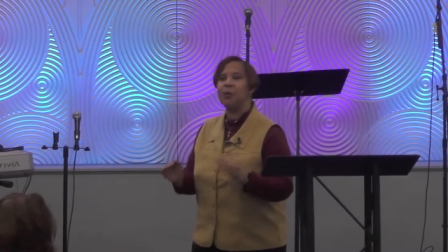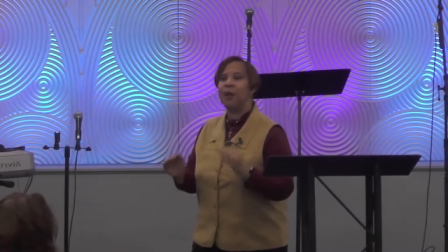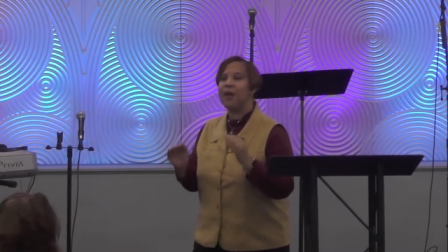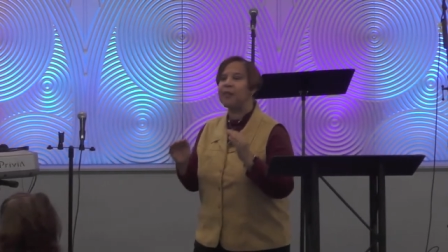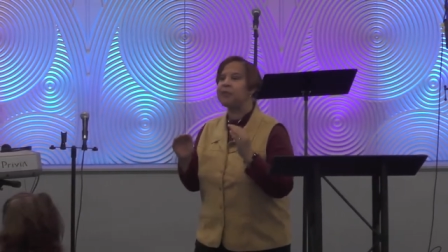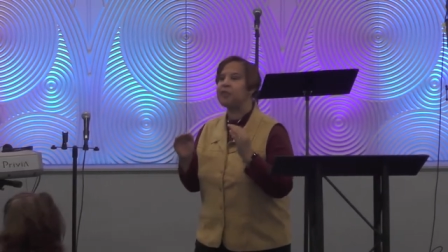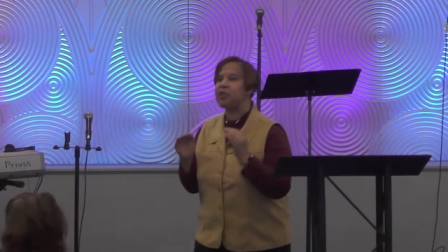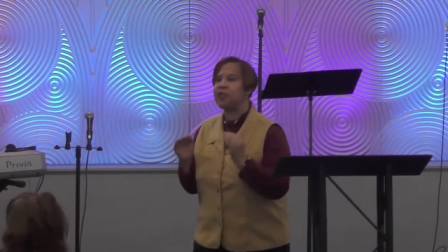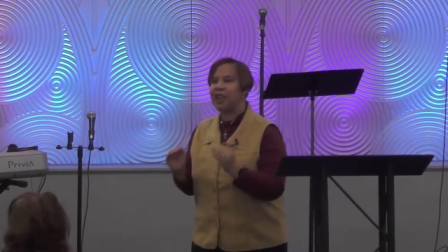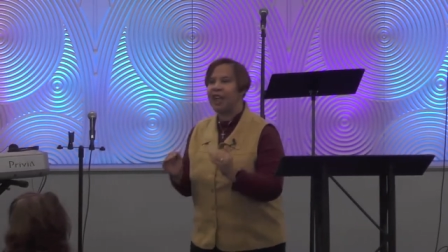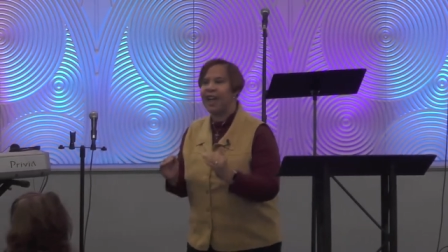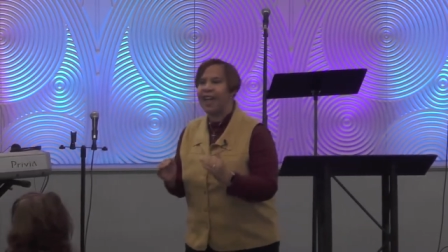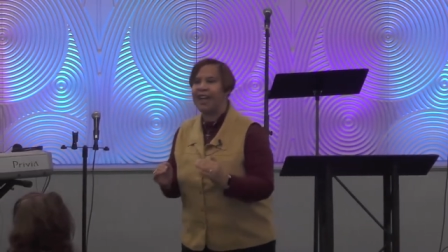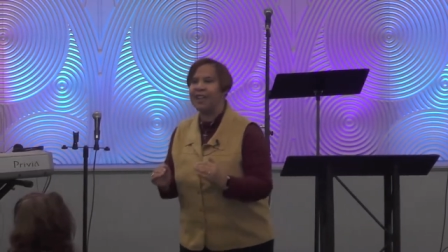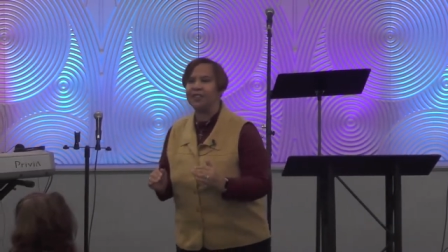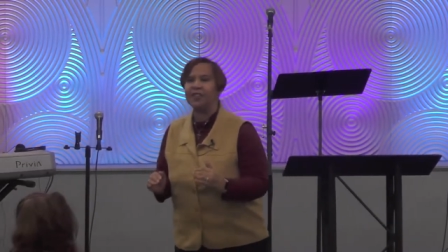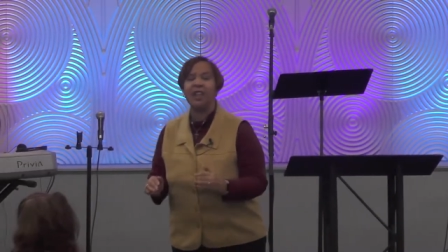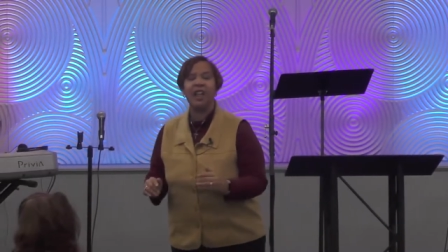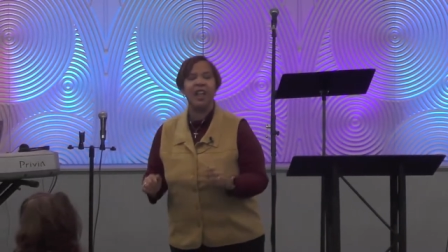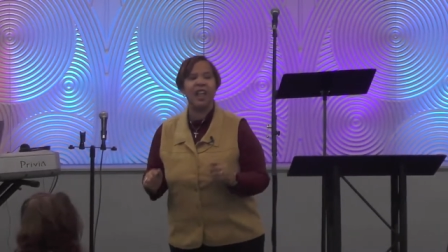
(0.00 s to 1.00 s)
You have
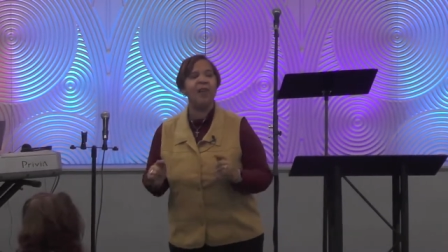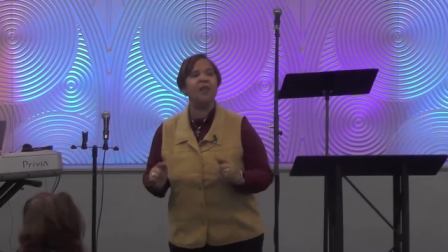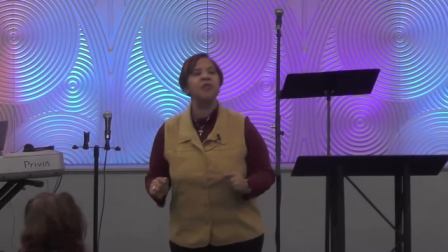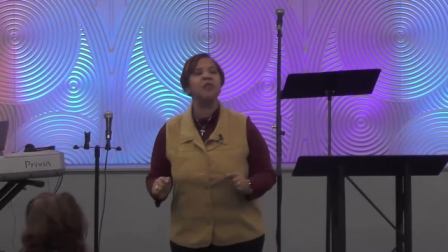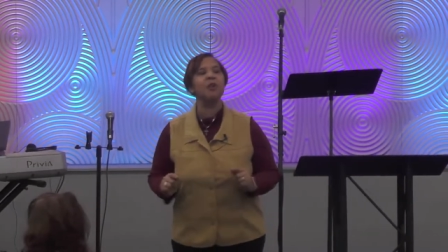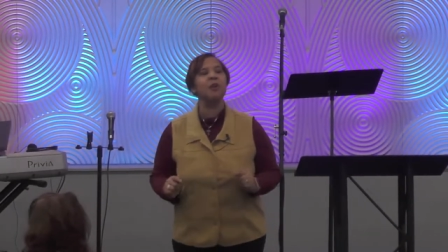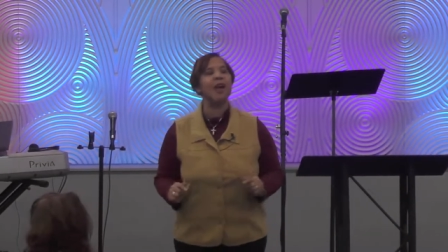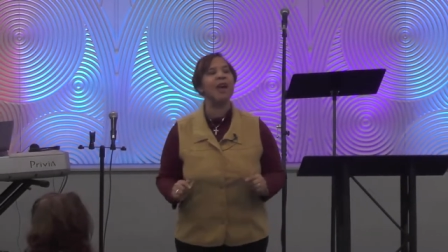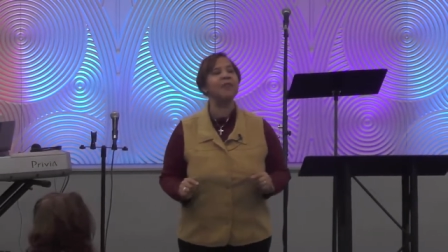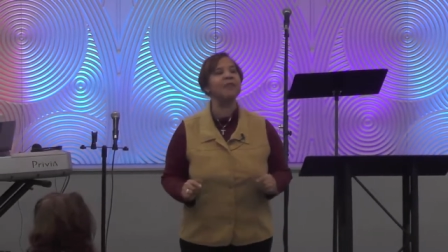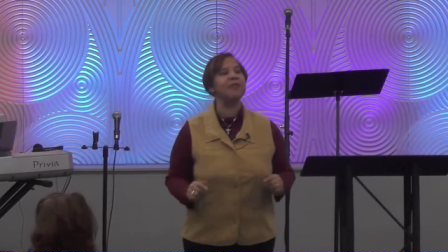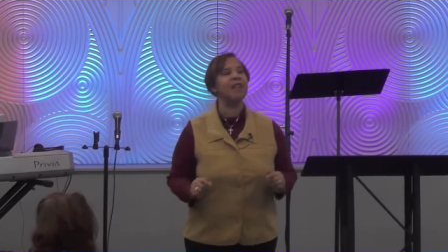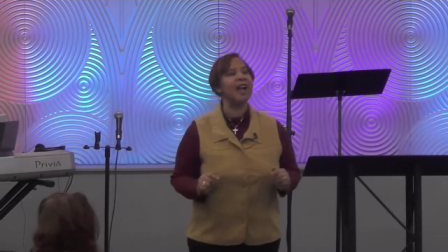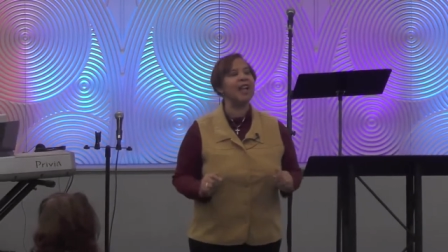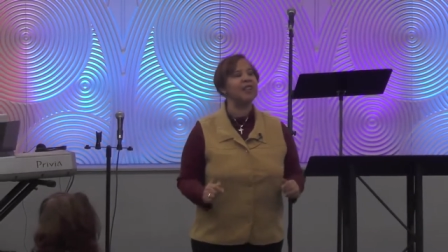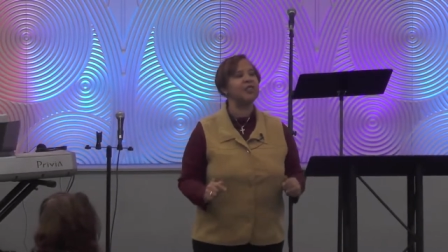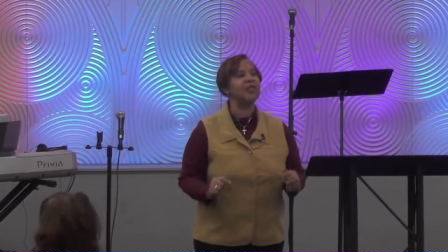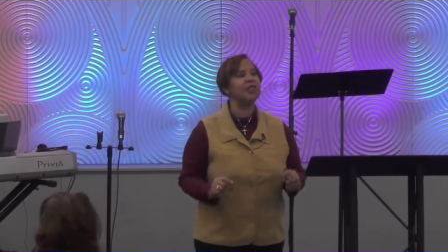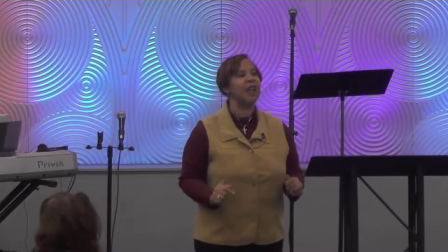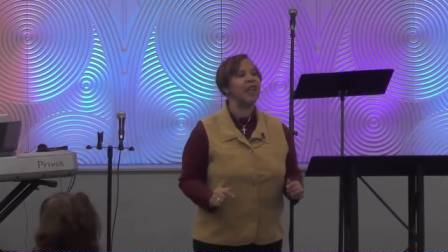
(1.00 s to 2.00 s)
changed. If you have
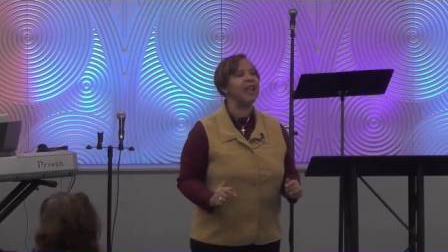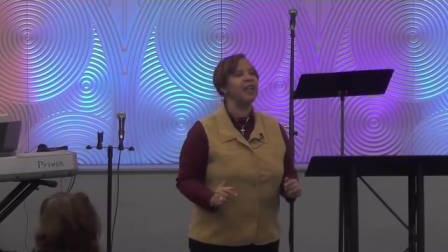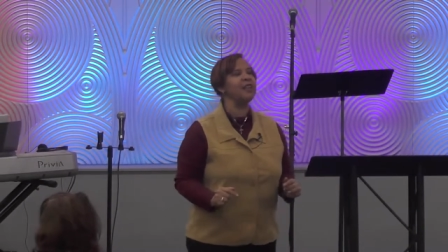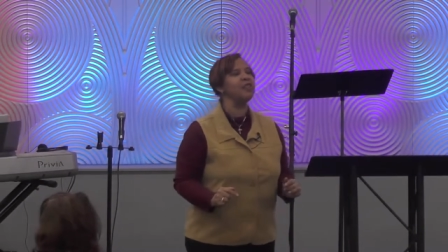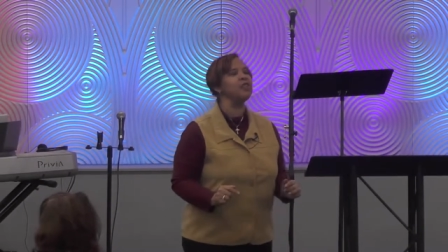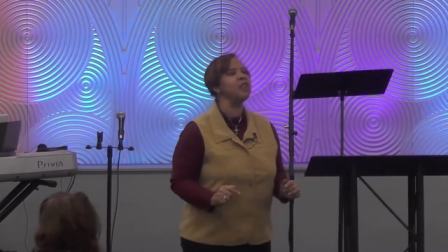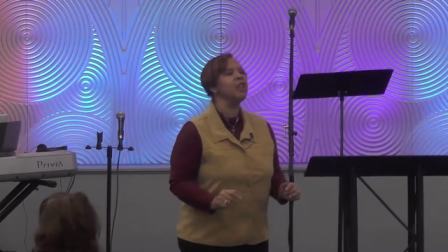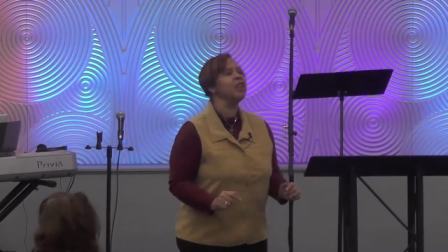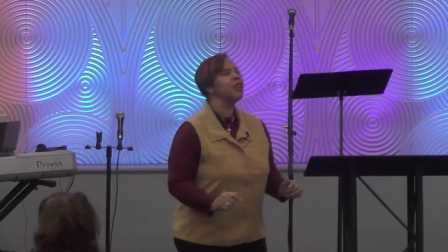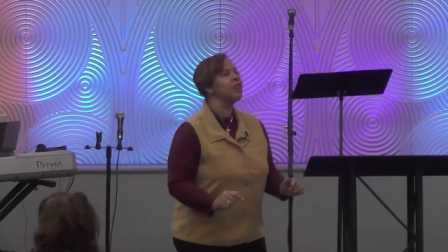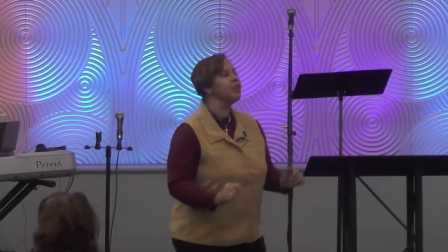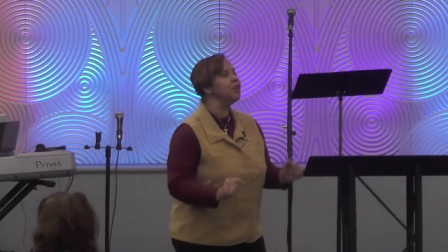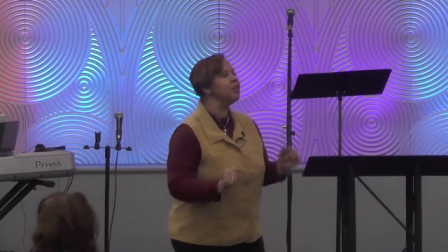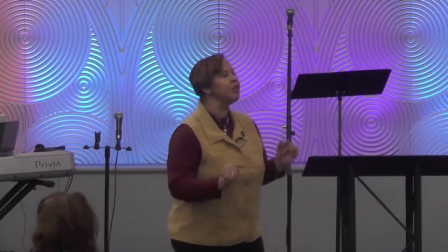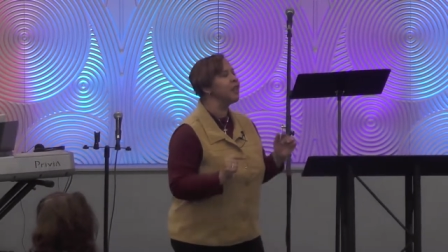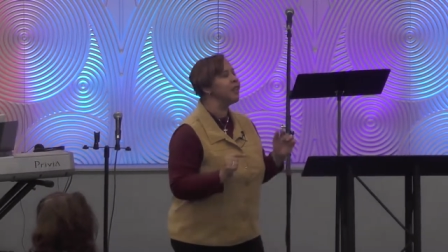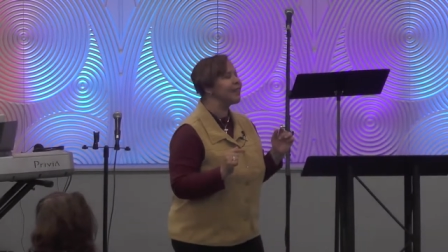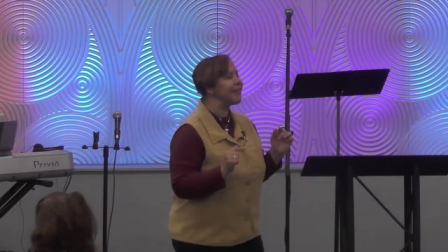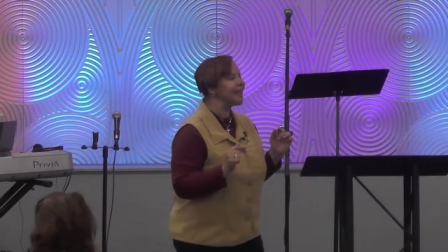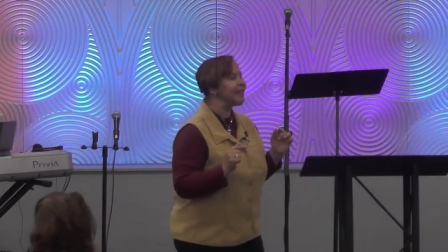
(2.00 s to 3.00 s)
not changed, you
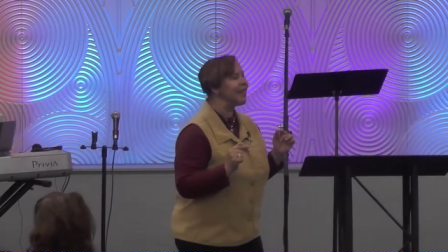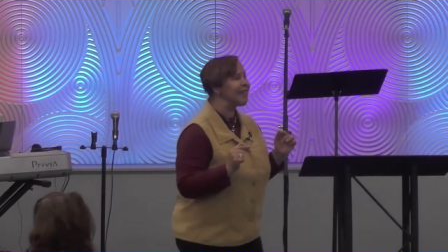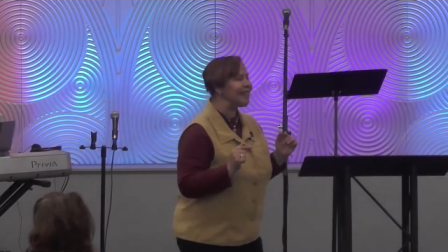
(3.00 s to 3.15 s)
need to